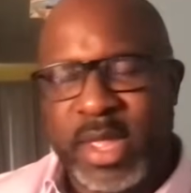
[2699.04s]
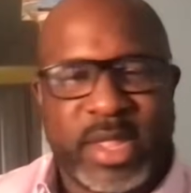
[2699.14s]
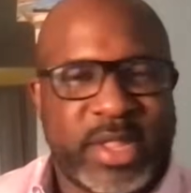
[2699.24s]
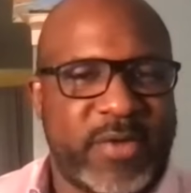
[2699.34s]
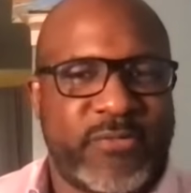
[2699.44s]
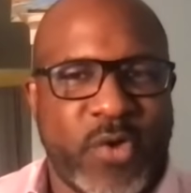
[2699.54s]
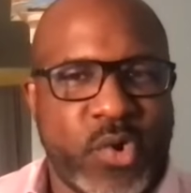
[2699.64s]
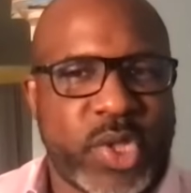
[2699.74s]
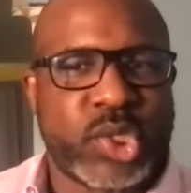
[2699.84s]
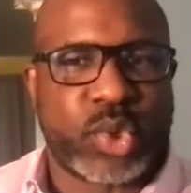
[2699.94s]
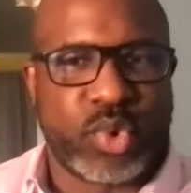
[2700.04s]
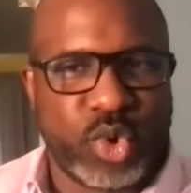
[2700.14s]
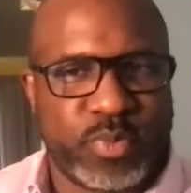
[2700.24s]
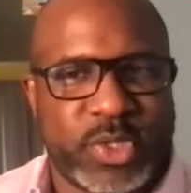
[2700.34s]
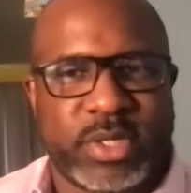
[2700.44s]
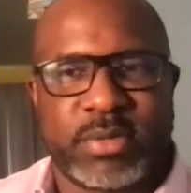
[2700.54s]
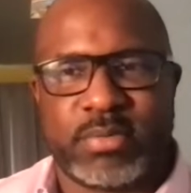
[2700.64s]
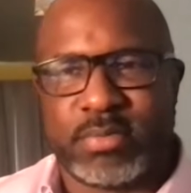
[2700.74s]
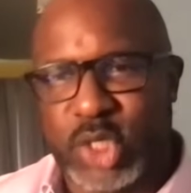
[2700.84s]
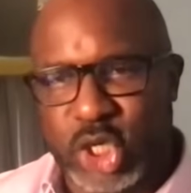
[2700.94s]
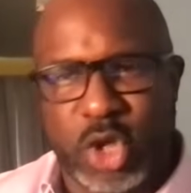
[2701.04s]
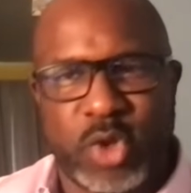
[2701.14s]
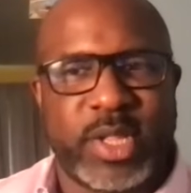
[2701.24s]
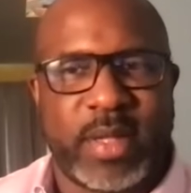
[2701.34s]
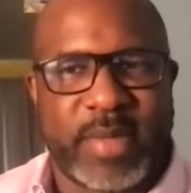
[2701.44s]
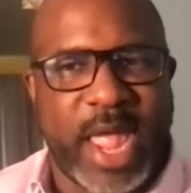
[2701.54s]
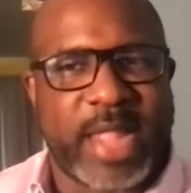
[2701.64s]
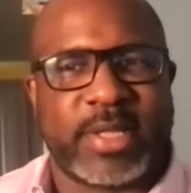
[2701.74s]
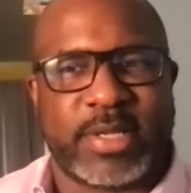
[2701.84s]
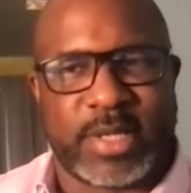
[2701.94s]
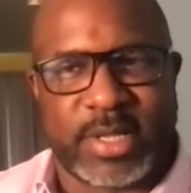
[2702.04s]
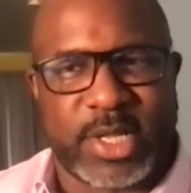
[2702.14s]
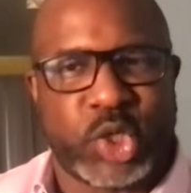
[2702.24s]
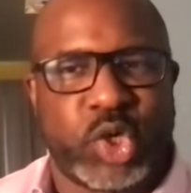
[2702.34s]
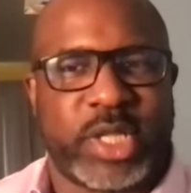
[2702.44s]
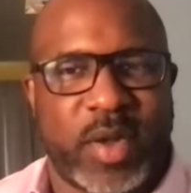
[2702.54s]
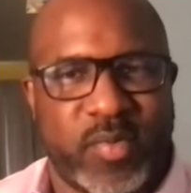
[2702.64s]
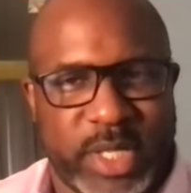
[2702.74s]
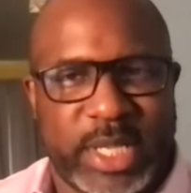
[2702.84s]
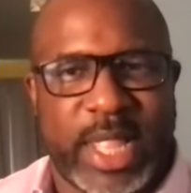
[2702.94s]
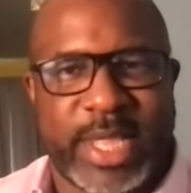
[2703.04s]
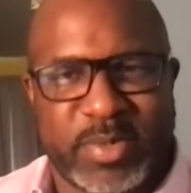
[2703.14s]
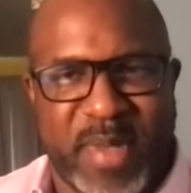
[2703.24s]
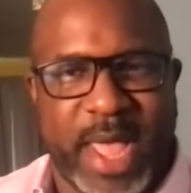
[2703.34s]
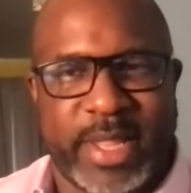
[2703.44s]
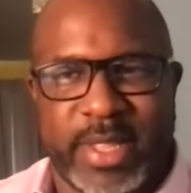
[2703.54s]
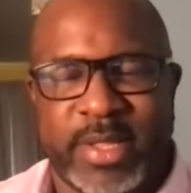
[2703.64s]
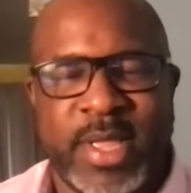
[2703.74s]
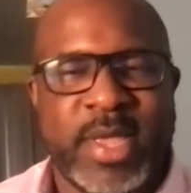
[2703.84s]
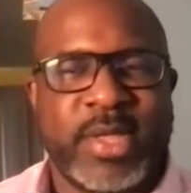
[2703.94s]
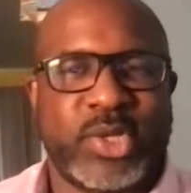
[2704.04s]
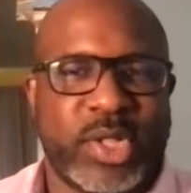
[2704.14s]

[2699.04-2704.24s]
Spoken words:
Their focus groups showed them that this is a district that really likes Biden. So